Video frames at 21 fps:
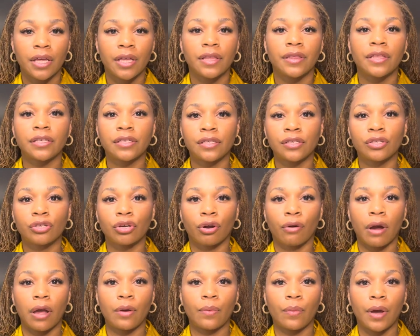This is a
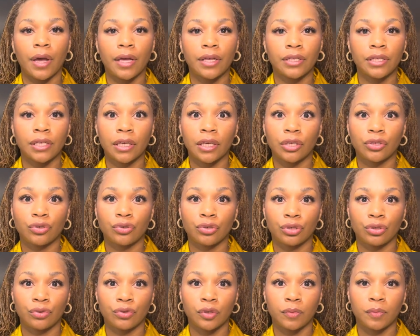great way to
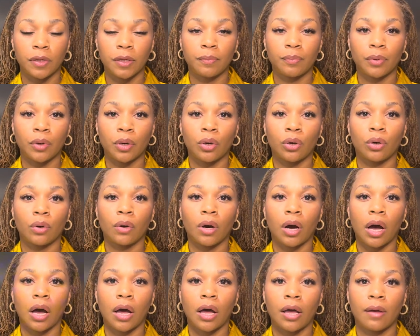introduce people
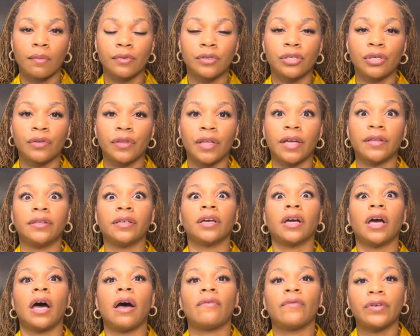so that the
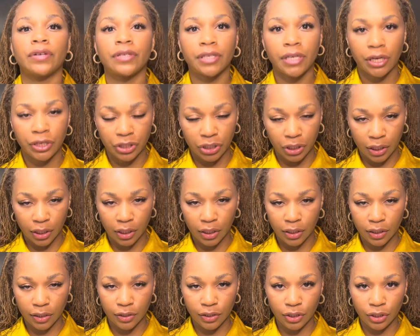conversation can
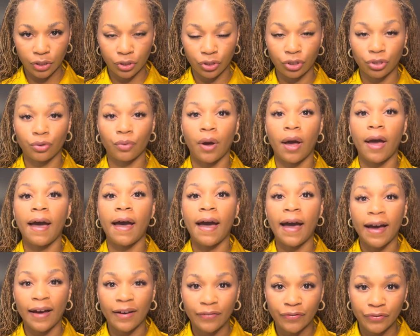continue
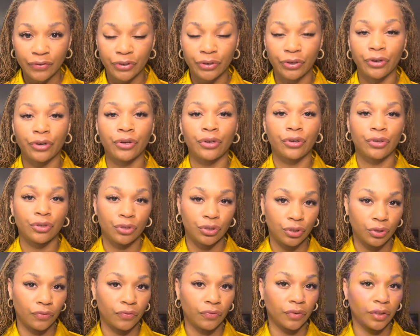after
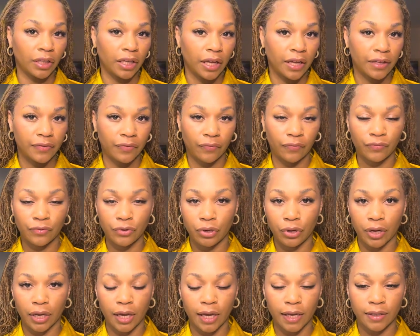you've left your
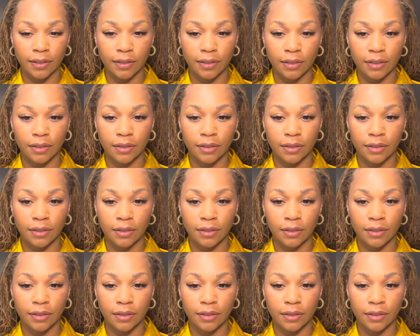guests.